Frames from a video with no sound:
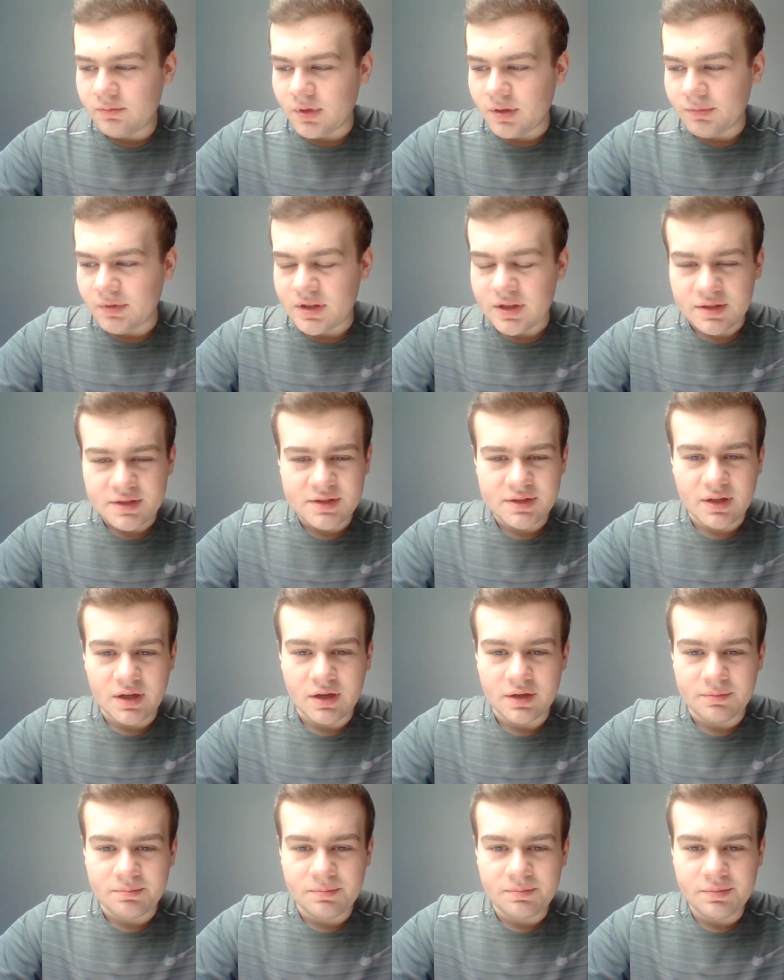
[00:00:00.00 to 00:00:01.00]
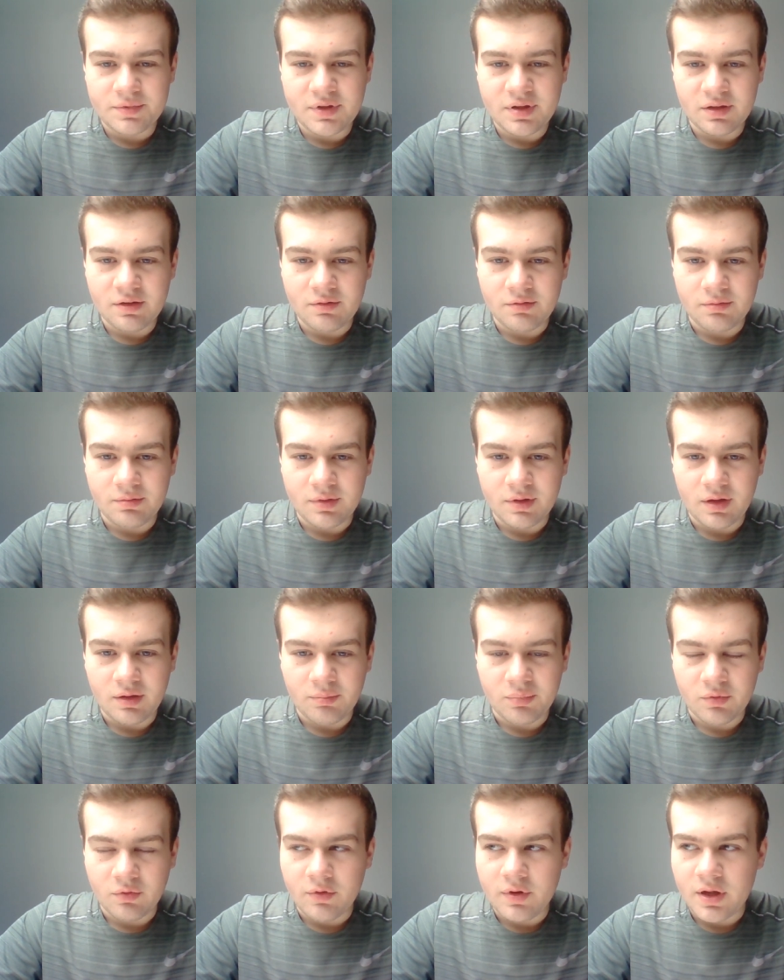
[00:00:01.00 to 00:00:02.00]
didn't start
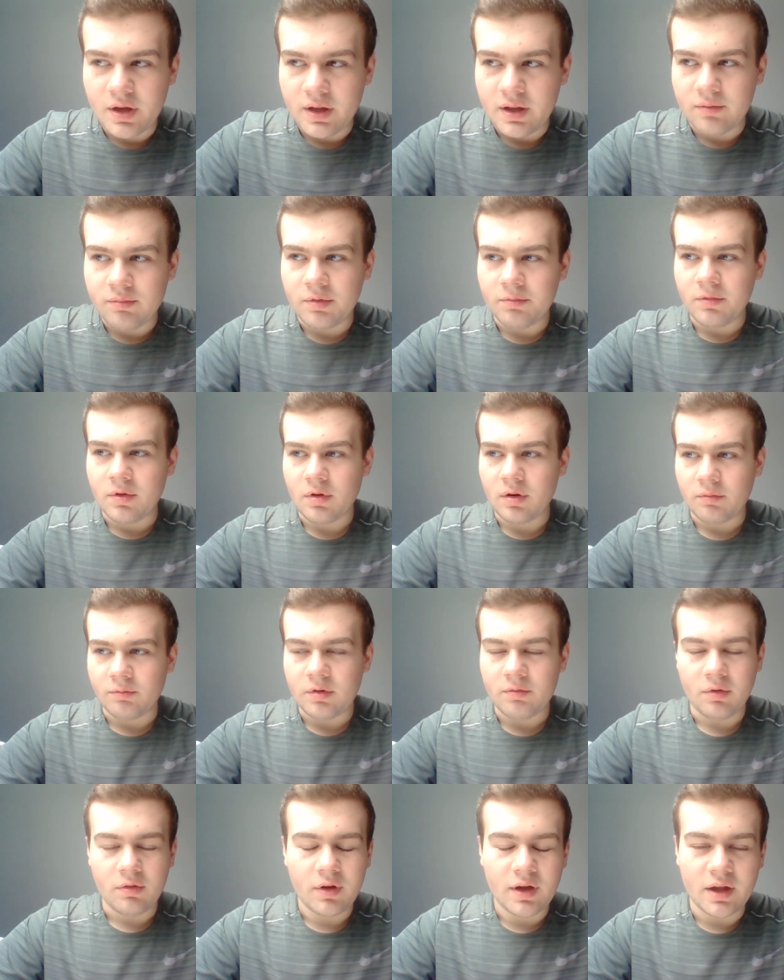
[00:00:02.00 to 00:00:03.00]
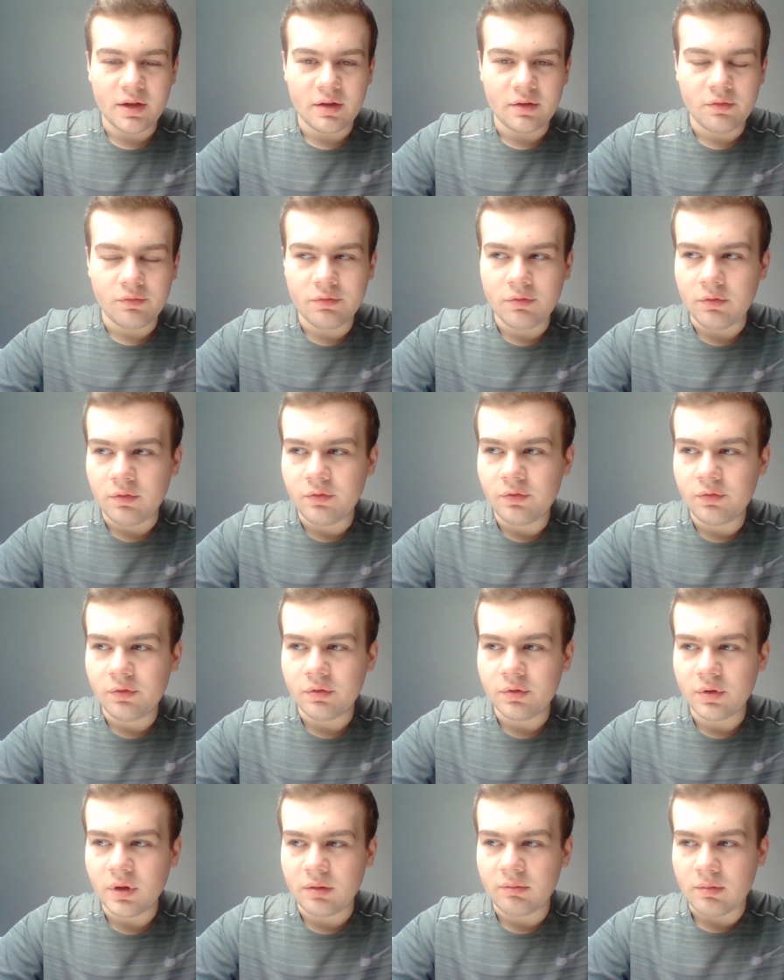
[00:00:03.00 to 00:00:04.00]
too, brightly. We weren't getting on the front
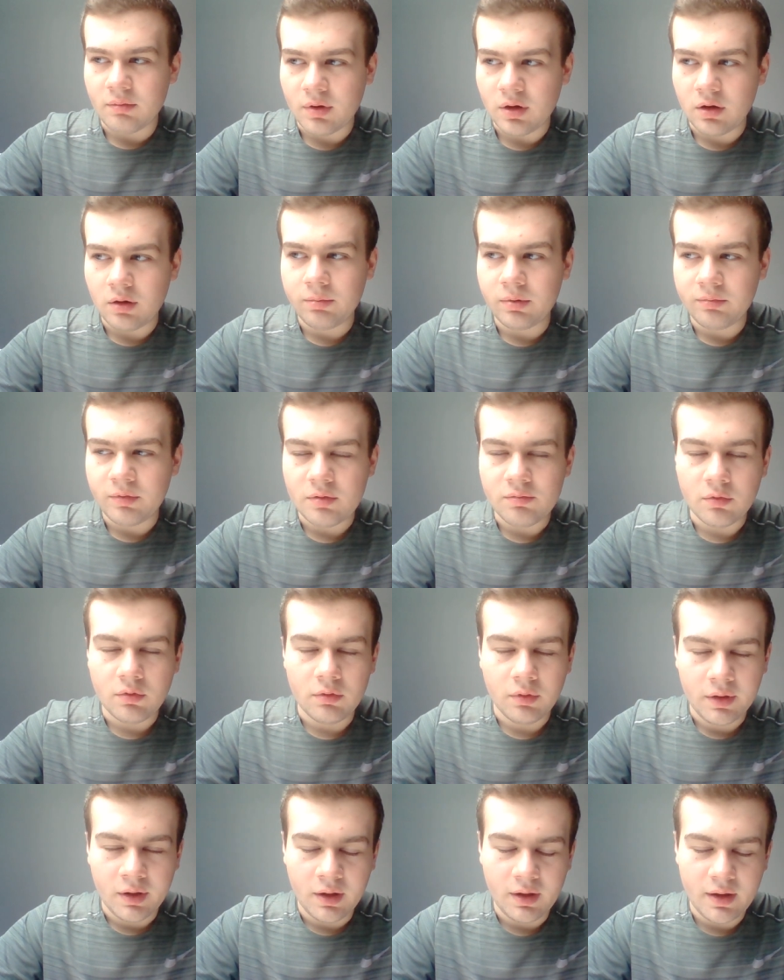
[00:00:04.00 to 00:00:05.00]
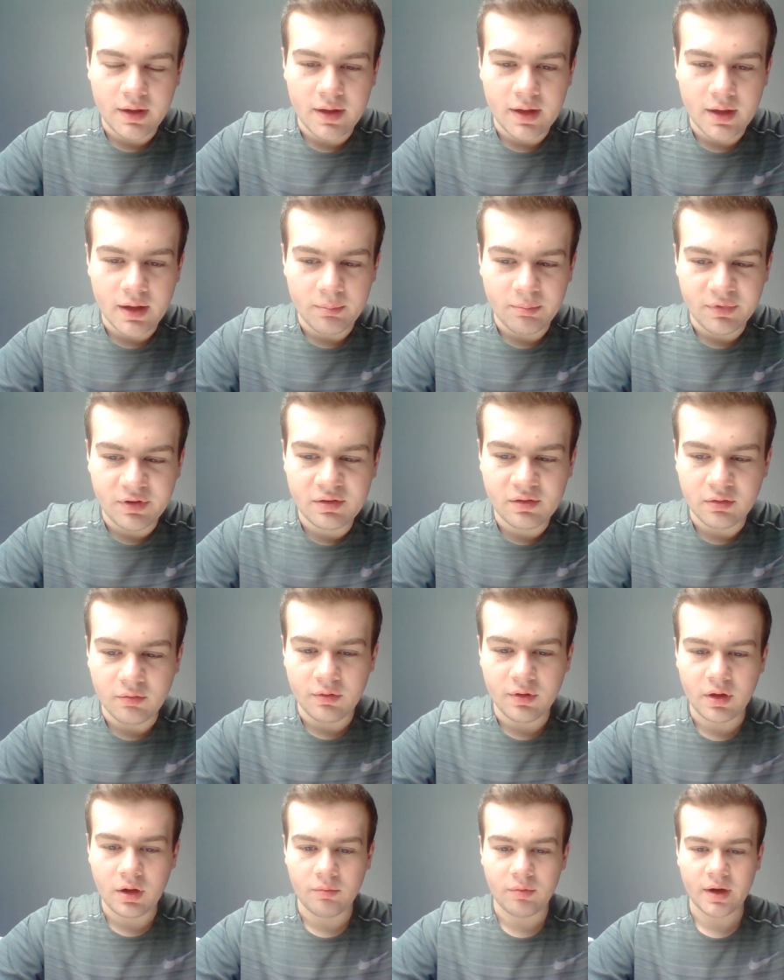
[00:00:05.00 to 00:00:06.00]
foot like we were hoping we would.
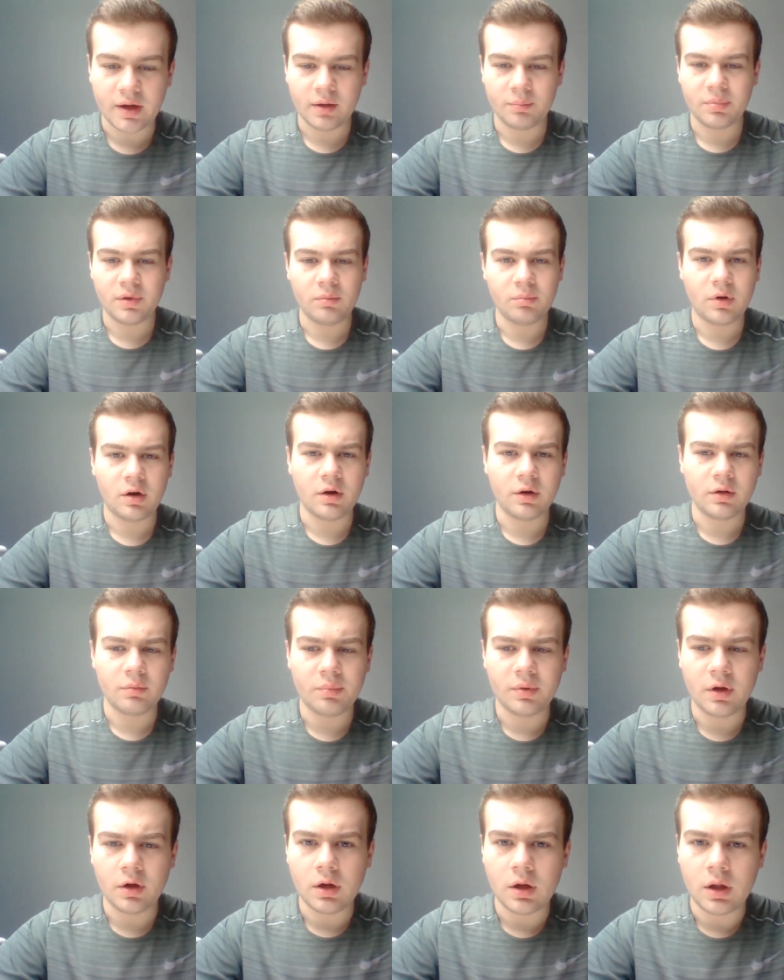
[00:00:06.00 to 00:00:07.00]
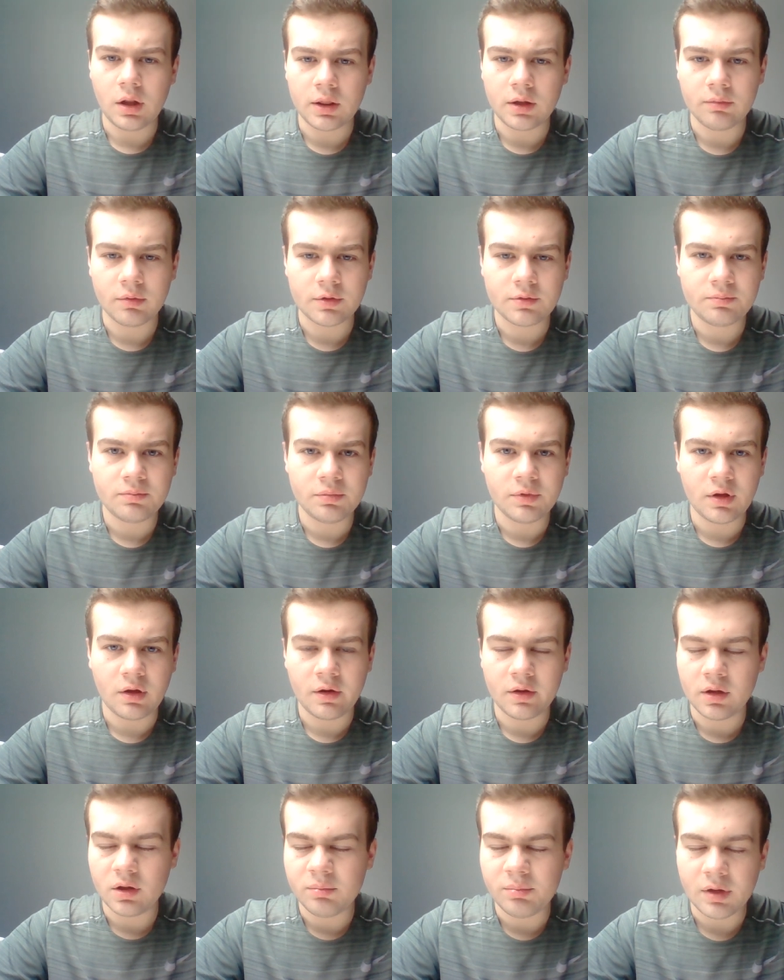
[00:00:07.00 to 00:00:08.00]
Sligo had a bit more of the ball. They were
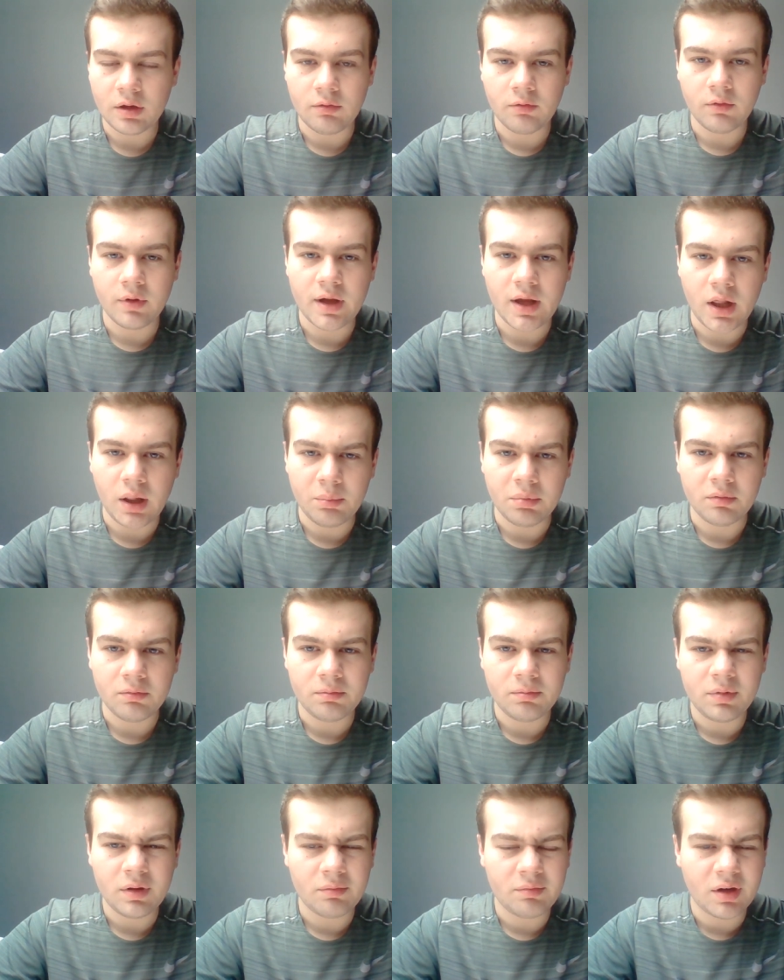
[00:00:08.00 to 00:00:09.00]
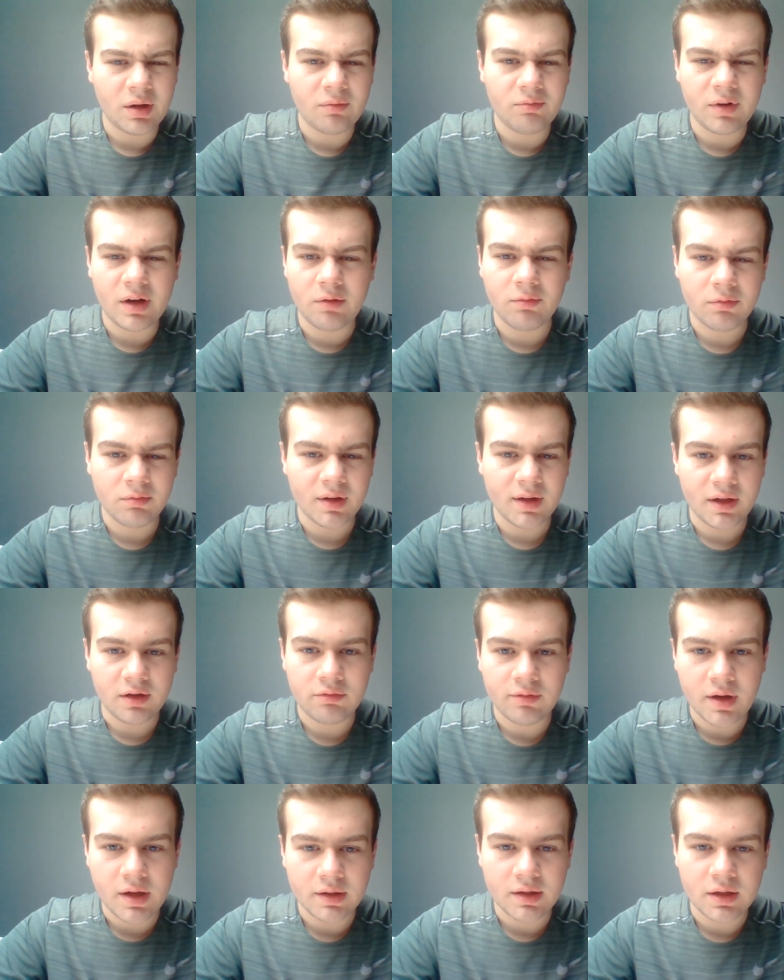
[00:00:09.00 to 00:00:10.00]
knocking it about well, but without really
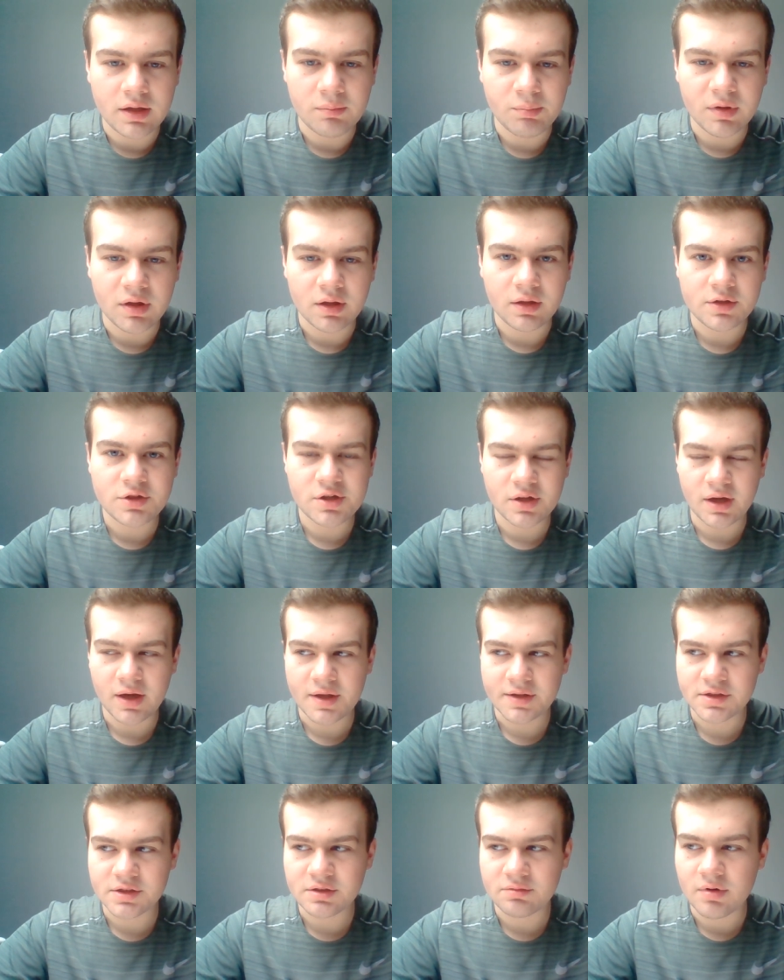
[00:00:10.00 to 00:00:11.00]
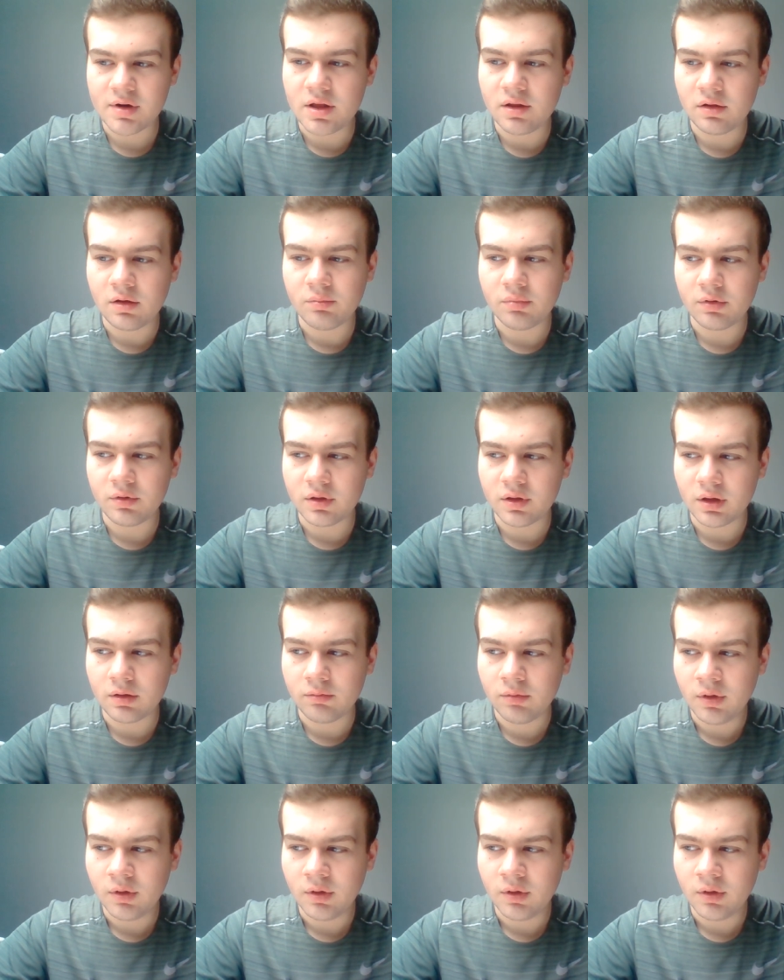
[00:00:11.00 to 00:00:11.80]
creating any big chances or anything. But